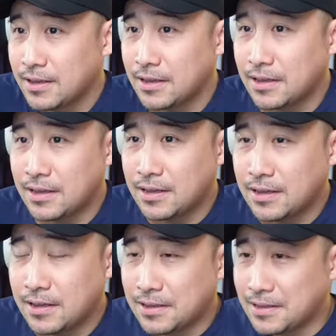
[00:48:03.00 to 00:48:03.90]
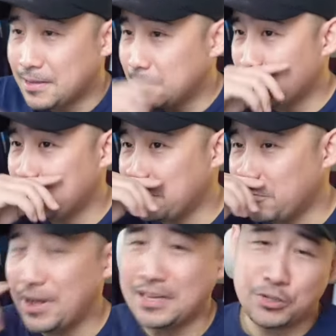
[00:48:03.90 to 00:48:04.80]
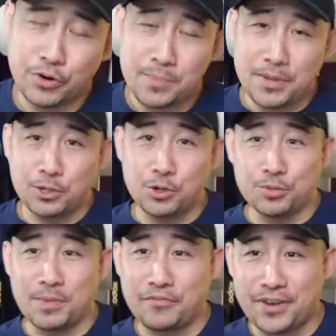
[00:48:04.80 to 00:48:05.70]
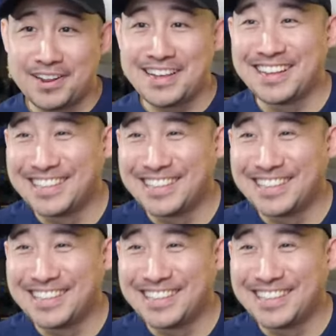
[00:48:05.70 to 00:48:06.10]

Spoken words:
Well, it's already been tooled, my friend.